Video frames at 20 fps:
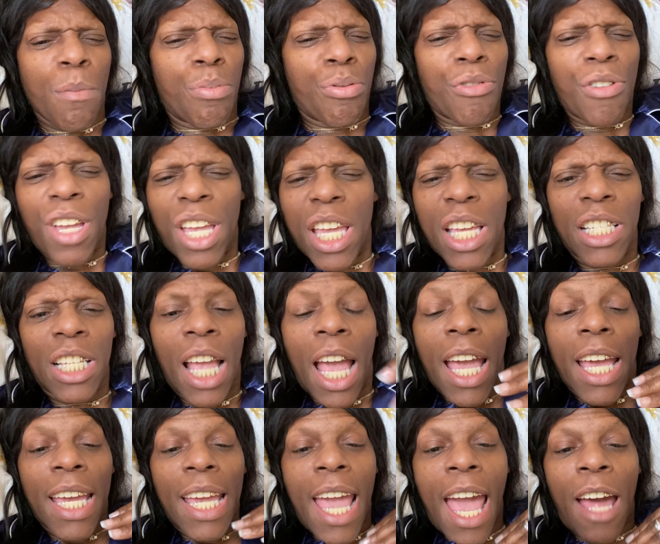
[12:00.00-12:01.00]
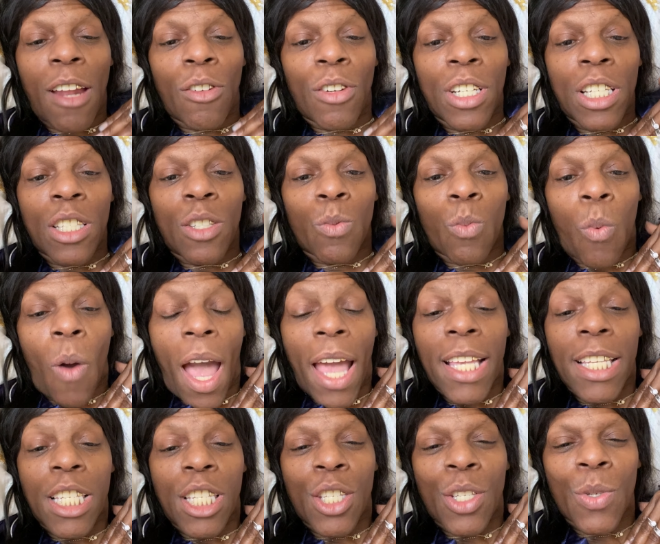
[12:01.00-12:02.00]
Praise. He had on his
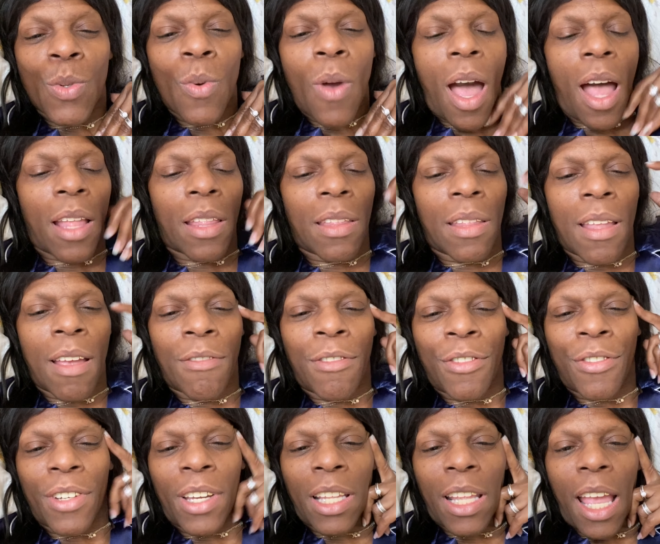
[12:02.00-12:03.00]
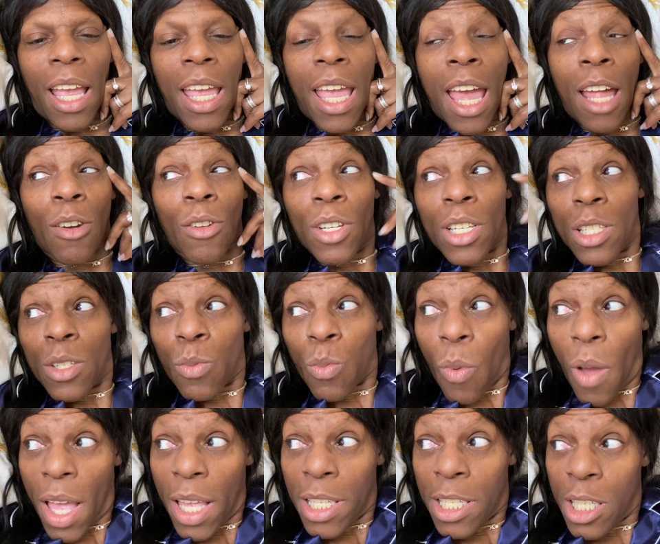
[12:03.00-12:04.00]
white suit. I never forget that. He had on his
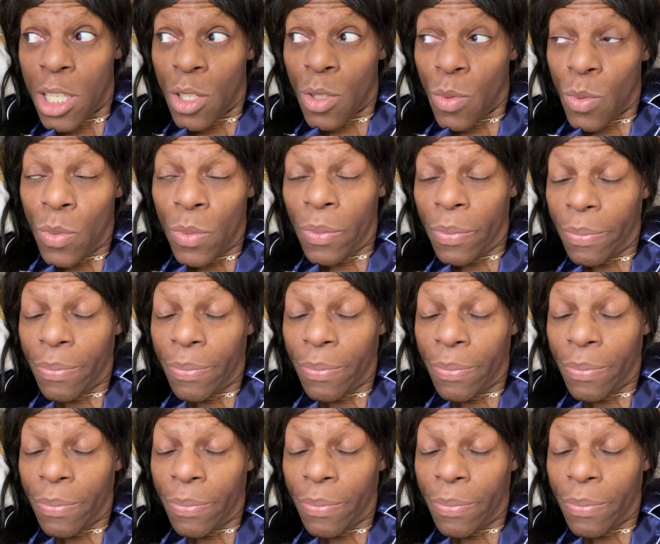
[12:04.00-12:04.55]
white suit.